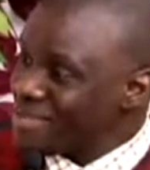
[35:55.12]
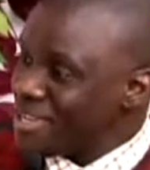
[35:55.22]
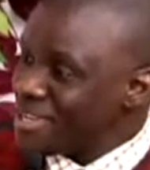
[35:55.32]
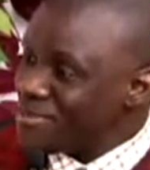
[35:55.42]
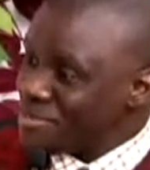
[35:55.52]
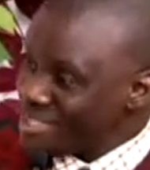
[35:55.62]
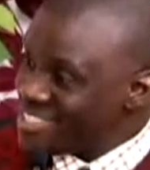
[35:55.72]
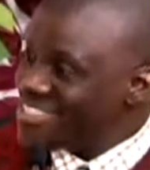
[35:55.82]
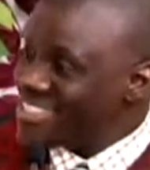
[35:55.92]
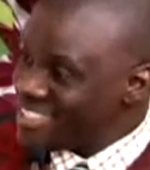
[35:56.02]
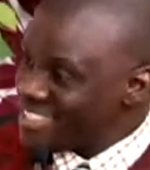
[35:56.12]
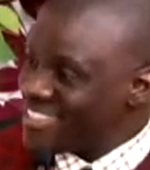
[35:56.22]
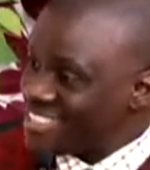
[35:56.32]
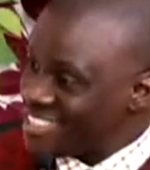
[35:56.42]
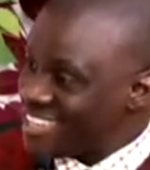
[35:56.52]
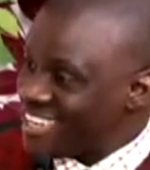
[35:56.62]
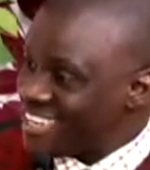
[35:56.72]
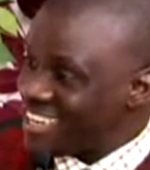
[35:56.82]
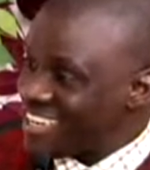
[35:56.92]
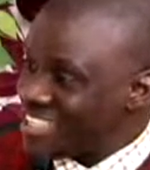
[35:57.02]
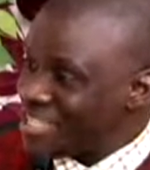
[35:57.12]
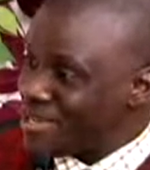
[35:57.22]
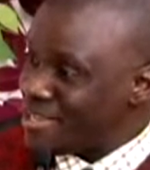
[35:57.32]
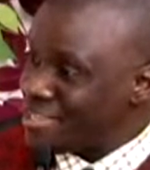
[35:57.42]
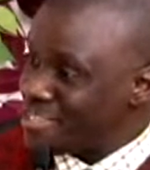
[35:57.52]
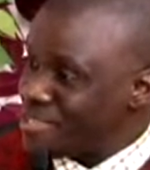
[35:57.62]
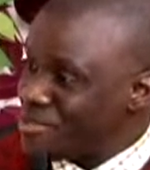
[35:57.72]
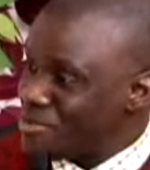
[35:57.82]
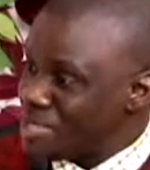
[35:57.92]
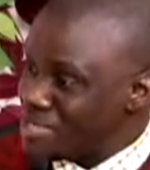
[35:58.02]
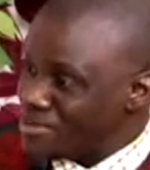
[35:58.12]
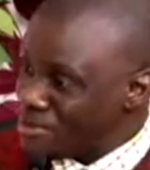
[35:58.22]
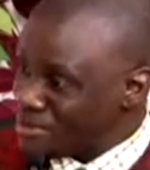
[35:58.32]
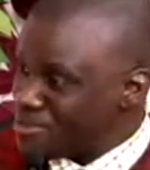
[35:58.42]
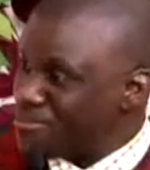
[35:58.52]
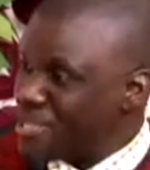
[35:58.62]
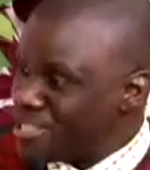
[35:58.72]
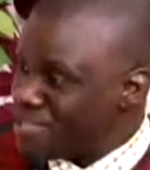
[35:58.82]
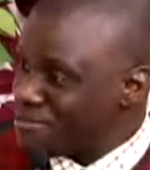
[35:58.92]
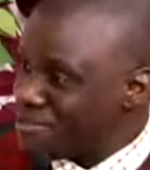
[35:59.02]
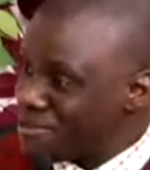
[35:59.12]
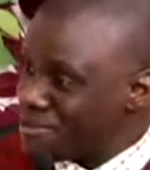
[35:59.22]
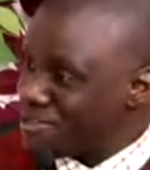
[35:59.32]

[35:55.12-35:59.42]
They are embracing Sankara ideology, what he was fighting for.